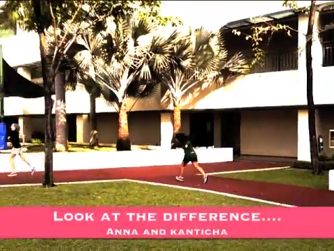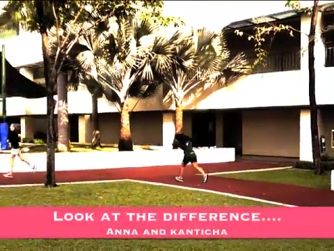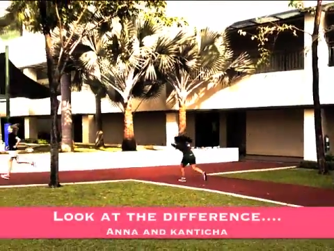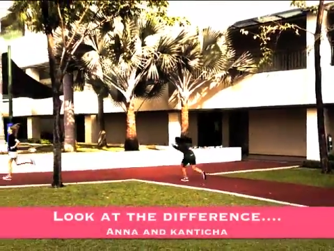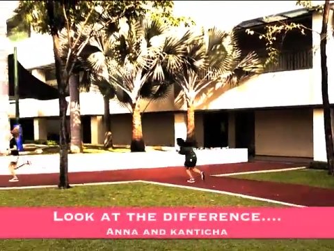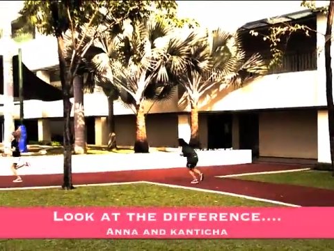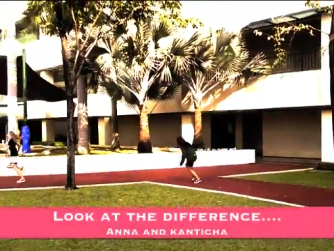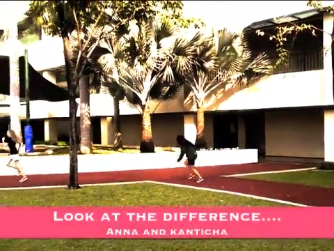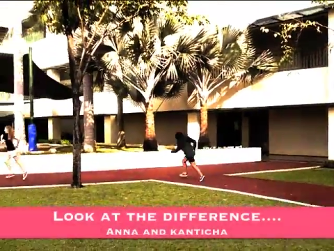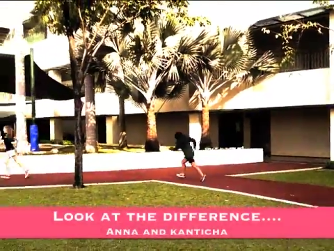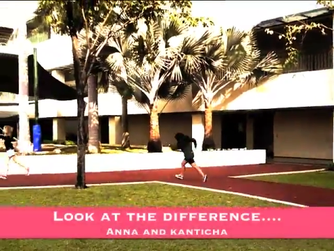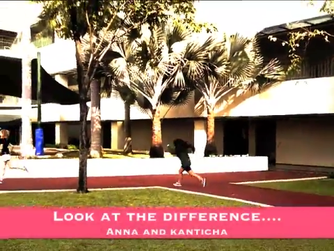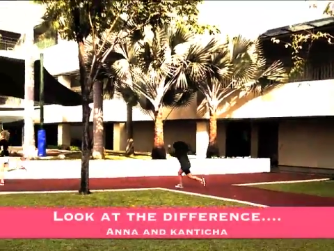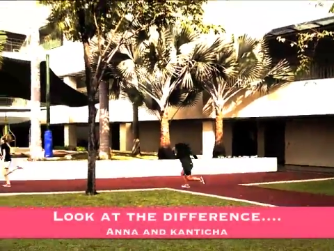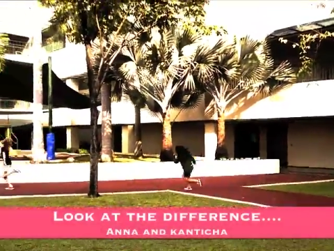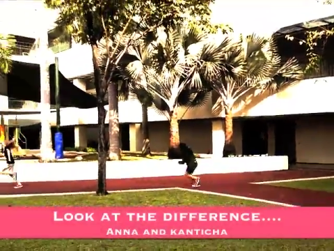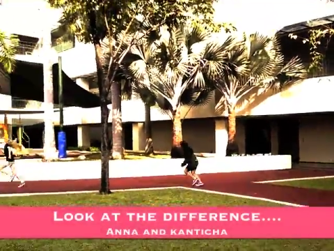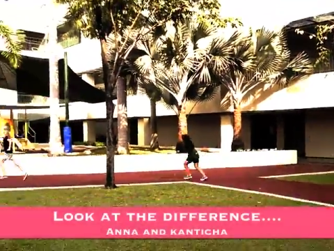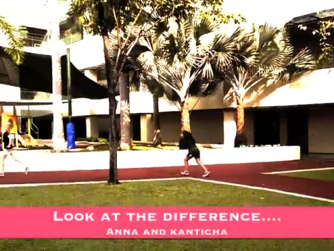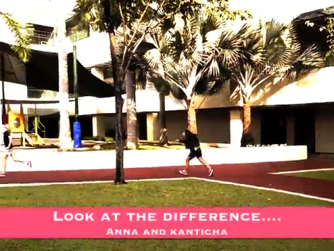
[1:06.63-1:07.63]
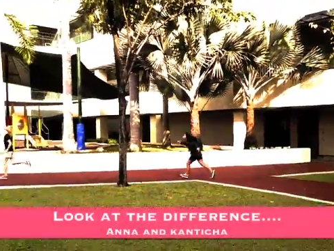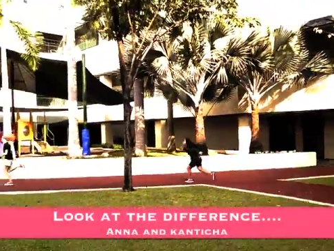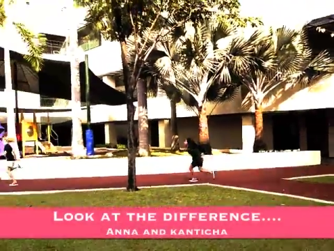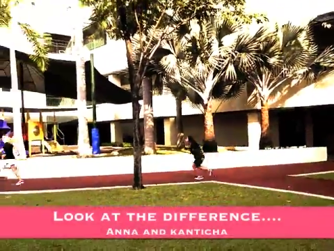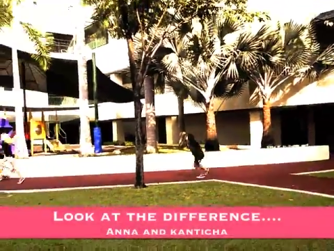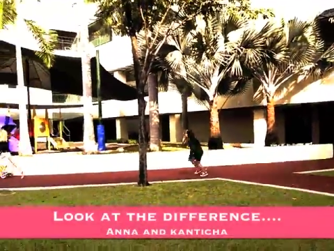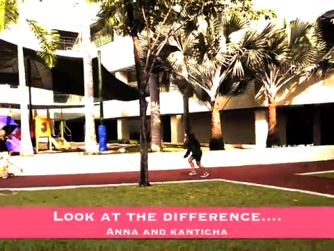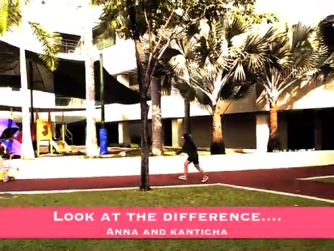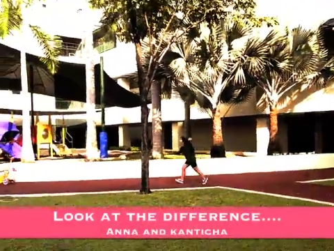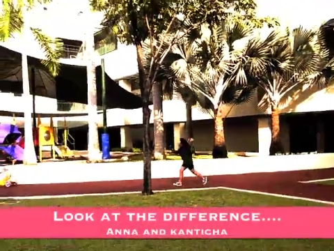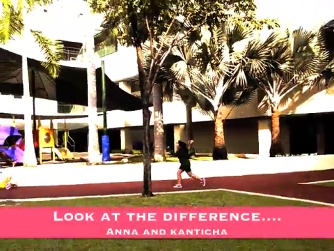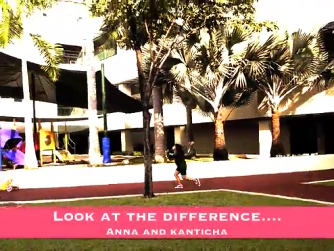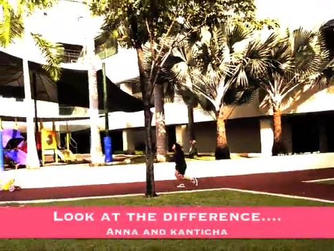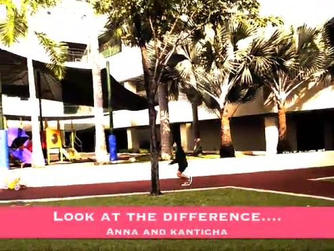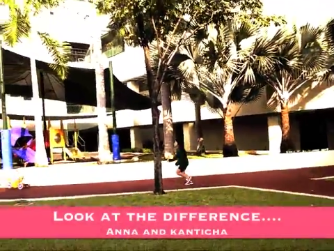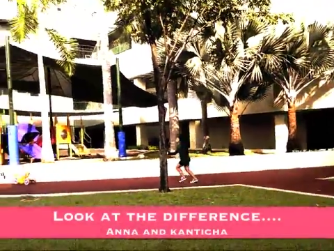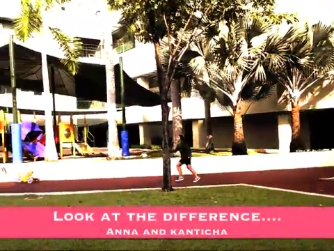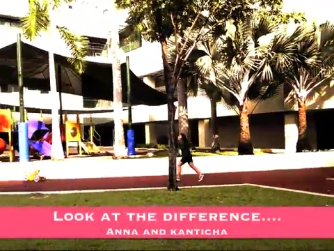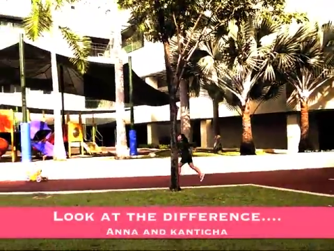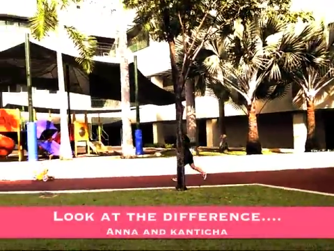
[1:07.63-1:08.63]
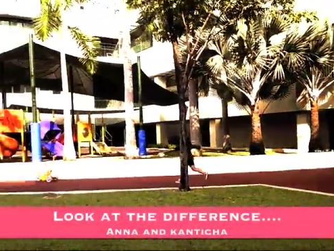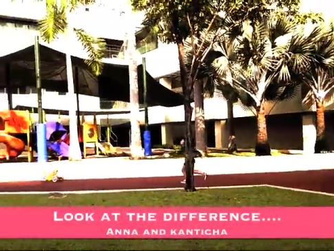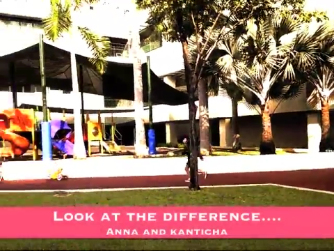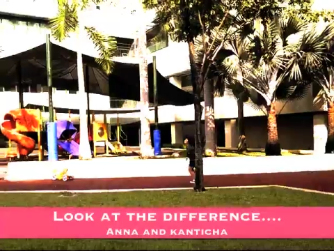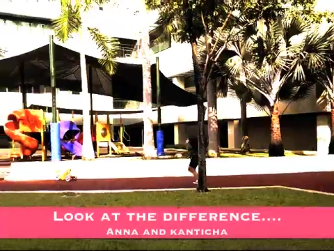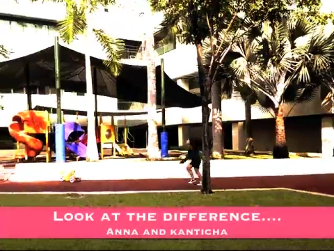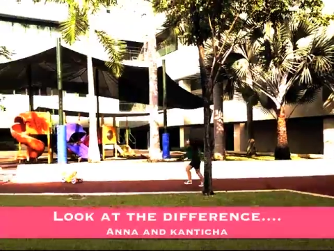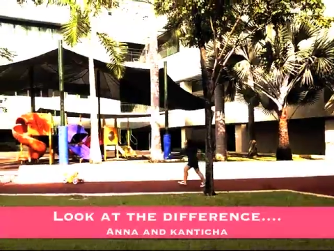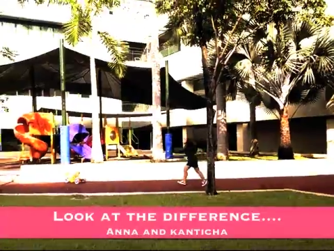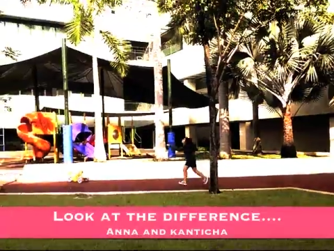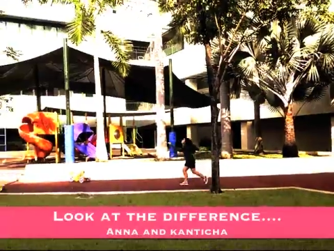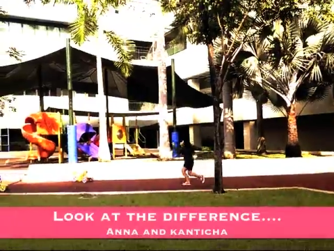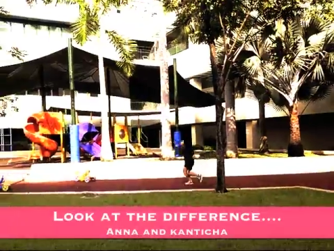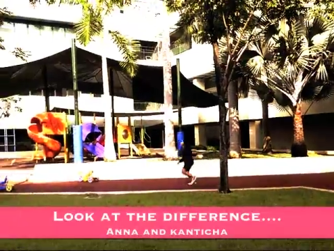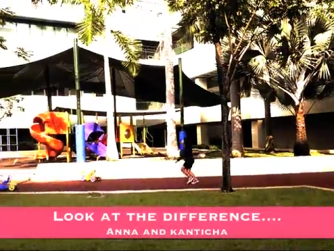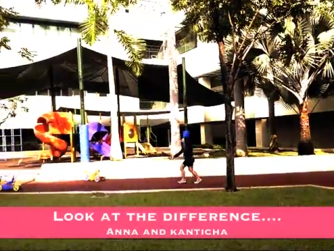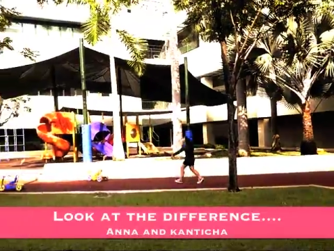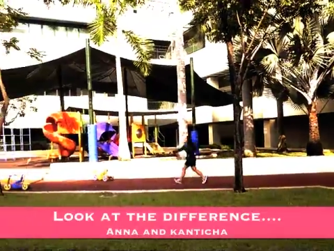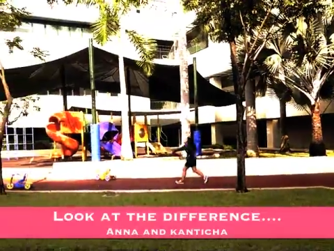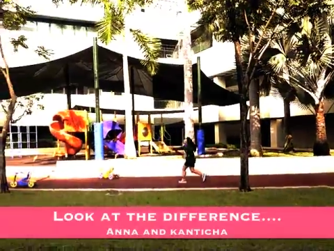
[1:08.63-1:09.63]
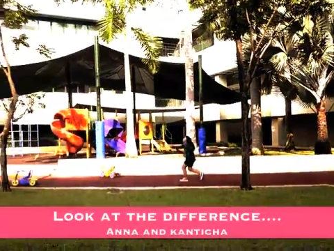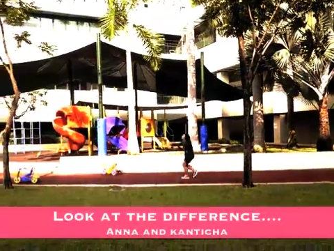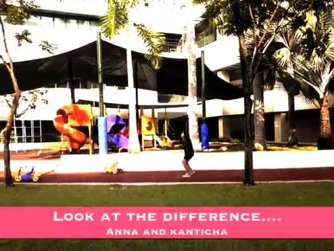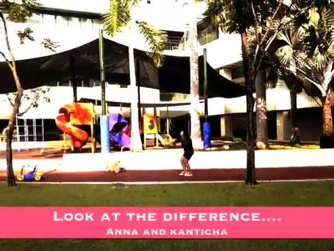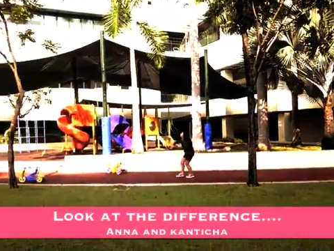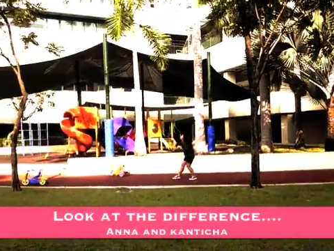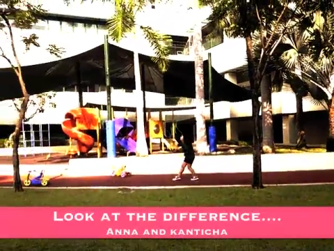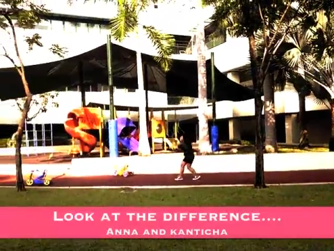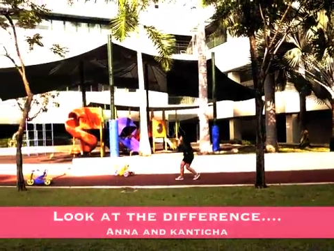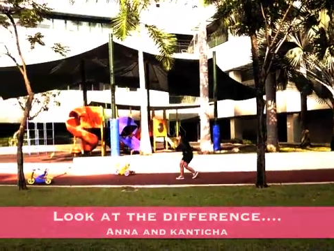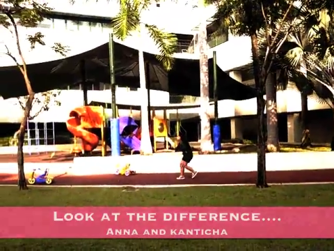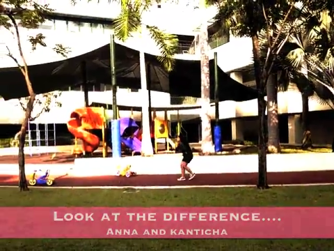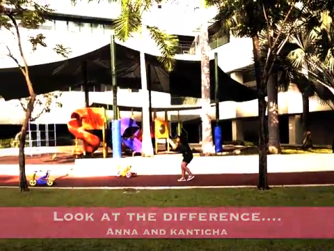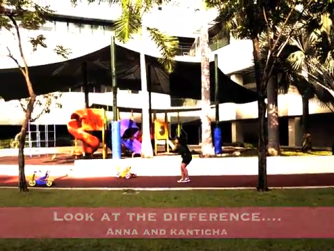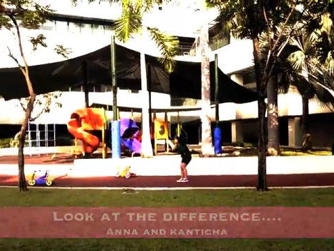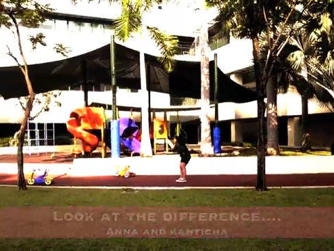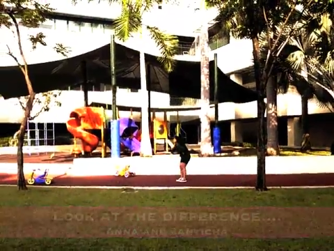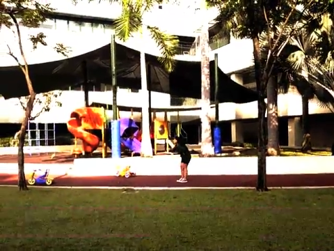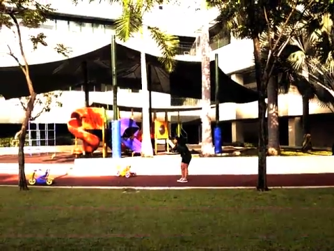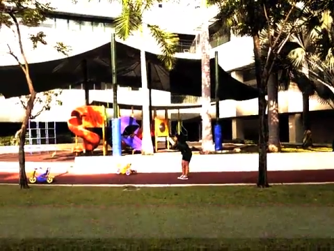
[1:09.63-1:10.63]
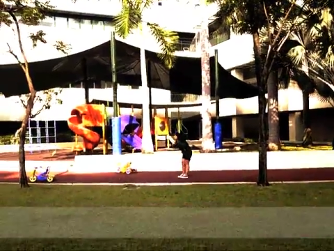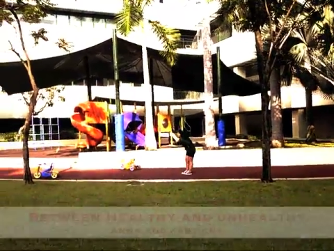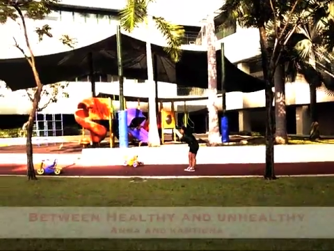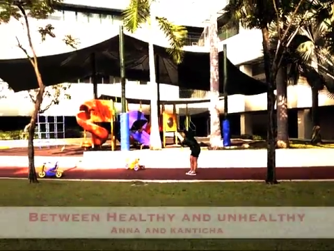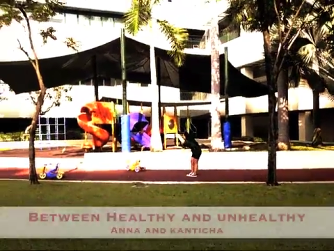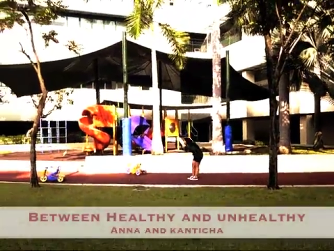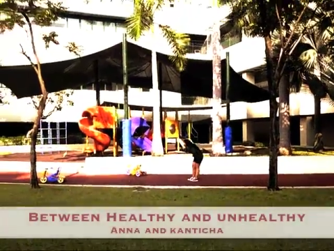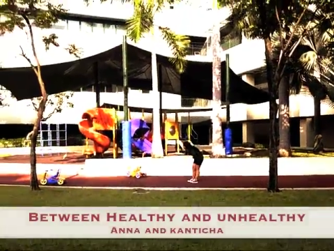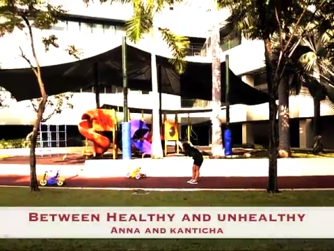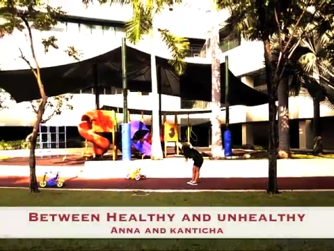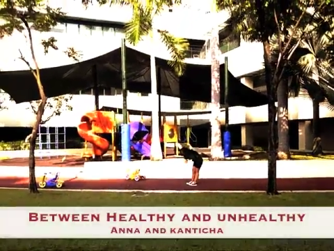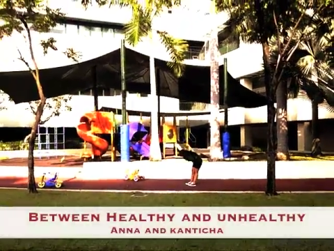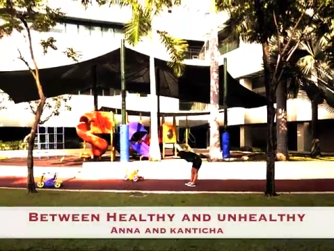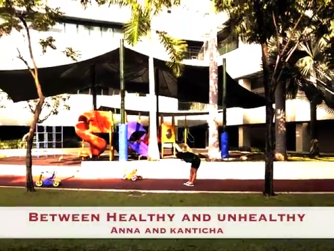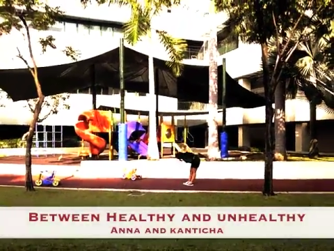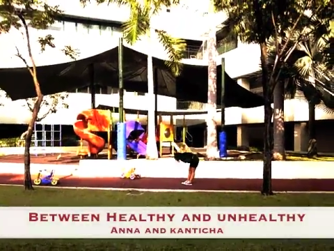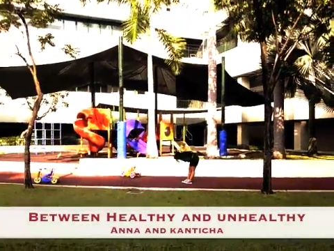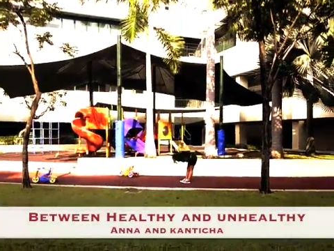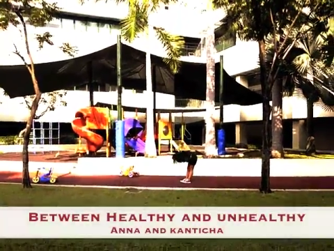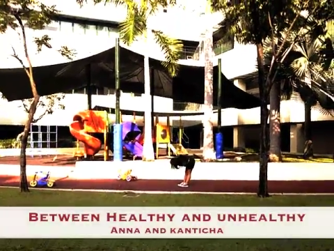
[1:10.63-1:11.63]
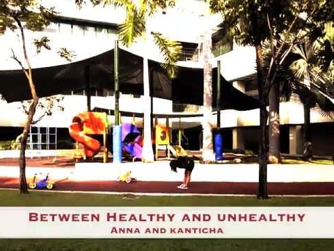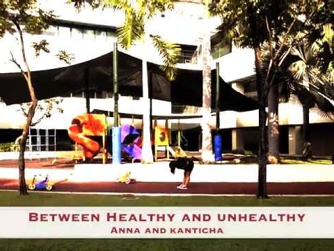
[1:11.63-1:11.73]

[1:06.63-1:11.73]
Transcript: Nobody's mouth can be seen.